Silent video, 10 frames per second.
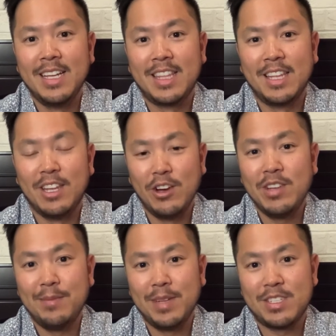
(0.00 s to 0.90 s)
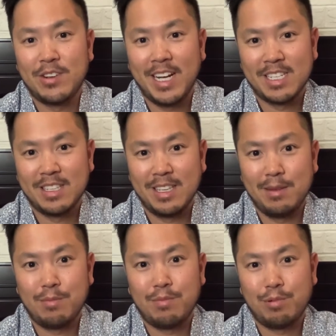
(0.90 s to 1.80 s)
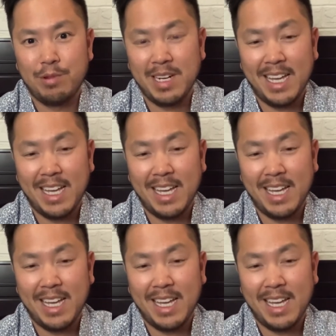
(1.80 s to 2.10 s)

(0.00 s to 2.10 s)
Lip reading: the loan limits are actually pretty